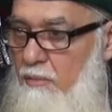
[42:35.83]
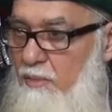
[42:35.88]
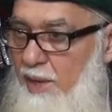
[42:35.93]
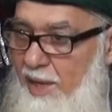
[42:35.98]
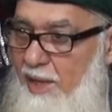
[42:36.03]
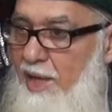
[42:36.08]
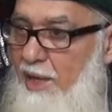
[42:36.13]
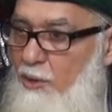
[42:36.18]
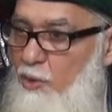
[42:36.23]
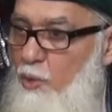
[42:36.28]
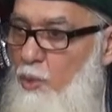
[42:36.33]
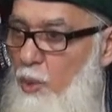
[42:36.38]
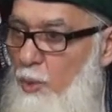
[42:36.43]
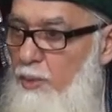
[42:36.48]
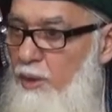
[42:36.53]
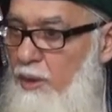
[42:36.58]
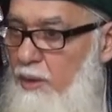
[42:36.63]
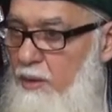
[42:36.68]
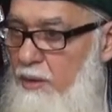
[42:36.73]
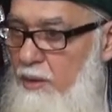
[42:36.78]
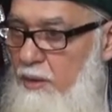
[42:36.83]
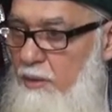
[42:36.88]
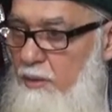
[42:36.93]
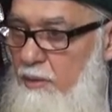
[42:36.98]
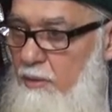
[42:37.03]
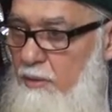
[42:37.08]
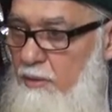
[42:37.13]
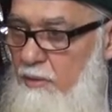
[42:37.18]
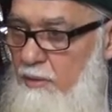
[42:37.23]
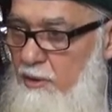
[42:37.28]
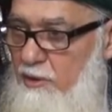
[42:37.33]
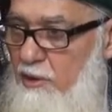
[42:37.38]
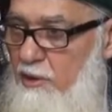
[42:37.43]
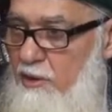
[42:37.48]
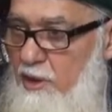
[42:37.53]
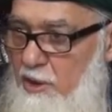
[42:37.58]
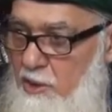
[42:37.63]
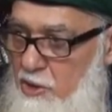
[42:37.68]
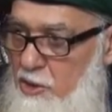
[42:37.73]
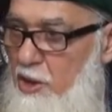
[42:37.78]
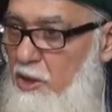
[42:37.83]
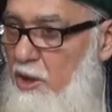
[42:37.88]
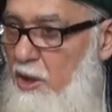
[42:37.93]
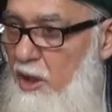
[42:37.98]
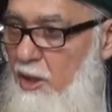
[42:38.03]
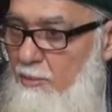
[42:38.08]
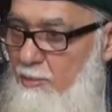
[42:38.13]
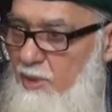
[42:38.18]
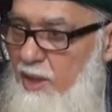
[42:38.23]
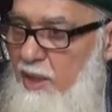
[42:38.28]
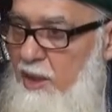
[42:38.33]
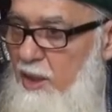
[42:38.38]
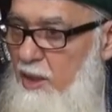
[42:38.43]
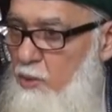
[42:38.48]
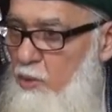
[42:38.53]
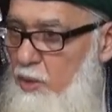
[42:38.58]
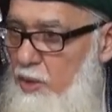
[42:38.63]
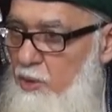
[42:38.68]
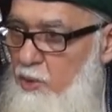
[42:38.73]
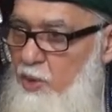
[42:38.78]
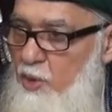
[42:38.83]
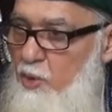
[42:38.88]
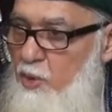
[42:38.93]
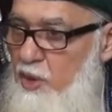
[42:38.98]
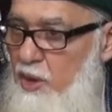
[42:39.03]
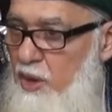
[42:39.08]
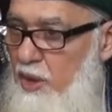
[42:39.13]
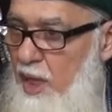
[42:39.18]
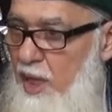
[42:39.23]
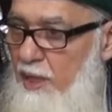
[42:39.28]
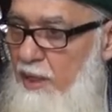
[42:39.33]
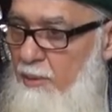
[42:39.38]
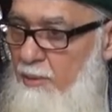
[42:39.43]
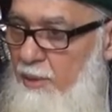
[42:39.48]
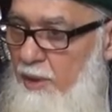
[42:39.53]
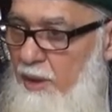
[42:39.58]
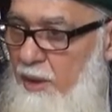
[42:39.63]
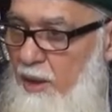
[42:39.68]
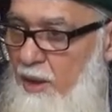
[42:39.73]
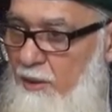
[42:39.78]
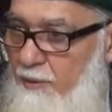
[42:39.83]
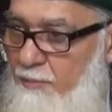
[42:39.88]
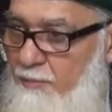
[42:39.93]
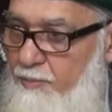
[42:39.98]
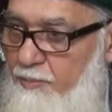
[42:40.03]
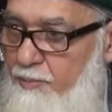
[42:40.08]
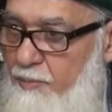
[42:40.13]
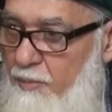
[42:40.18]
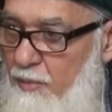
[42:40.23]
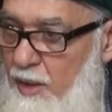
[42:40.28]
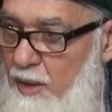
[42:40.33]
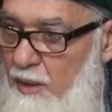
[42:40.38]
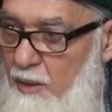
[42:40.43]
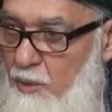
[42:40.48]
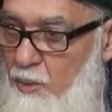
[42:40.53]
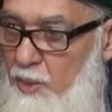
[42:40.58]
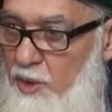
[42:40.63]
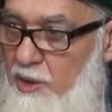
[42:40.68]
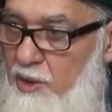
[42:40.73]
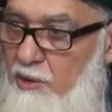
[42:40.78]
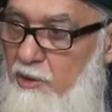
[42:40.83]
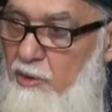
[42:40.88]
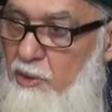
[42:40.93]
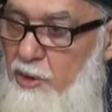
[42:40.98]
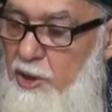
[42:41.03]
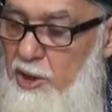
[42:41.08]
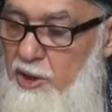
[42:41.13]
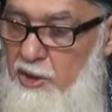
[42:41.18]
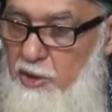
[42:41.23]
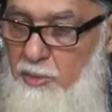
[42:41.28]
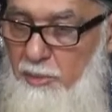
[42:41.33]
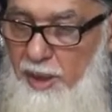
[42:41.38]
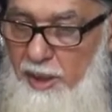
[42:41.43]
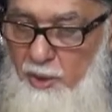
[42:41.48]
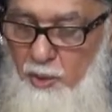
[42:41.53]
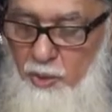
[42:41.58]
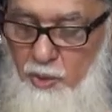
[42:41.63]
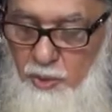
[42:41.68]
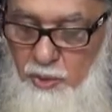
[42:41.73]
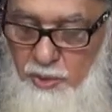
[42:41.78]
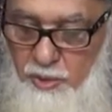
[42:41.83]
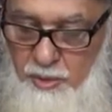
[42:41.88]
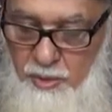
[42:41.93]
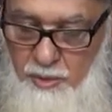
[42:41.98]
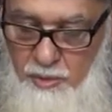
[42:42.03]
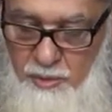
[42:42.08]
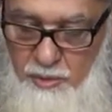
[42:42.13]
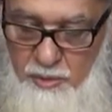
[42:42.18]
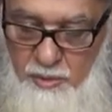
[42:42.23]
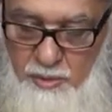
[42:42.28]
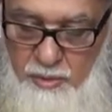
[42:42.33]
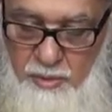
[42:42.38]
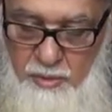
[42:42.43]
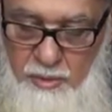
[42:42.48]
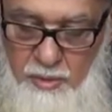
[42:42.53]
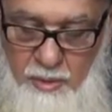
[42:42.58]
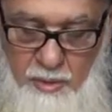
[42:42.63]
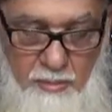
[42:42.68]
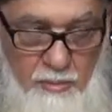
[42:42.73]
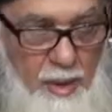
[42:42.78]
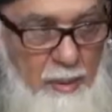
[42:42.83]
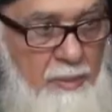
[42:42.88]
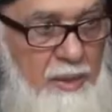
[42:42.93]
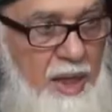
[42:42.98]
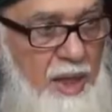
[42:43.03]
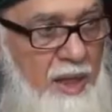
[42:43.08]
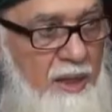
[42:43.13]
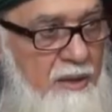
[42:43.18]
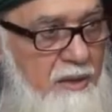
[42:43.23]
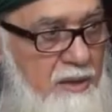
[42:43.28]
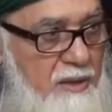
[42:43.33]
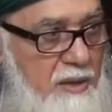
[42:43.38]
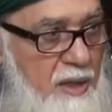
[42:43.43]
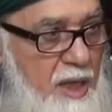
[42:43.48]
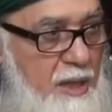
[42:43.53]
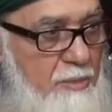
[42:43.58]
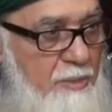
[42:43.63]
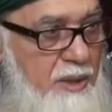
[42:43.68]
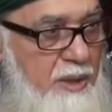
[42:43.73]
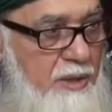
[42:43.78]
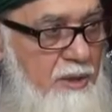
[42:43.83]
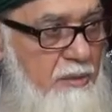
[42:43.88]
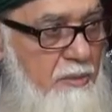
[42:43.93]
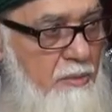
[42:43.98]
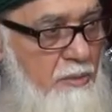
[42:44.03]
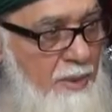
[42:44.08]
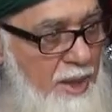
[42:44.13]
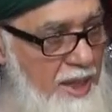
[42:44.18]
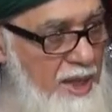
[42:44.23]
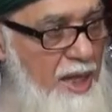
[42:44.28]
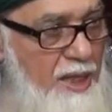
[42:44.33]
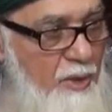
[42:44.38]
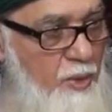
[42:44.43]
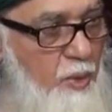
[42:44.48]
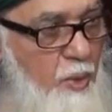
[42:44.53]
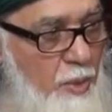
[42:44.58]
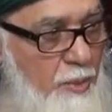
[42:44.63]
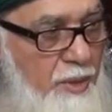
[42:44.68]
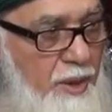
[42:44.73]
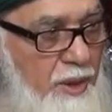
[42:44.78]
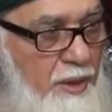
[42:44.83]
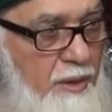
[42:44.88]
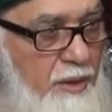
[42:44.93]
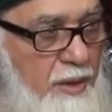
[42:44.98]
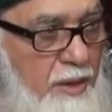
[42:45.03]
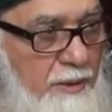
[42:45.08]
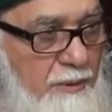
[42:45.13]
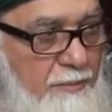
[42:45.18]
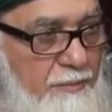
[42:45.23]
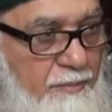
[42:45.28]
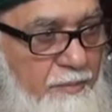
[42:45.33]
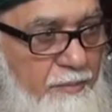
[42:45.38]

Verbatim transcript: Man and woman, this is a general meaning we use in Arabic. We didn't reach manhood. Mablagh al-rijal means man and woman,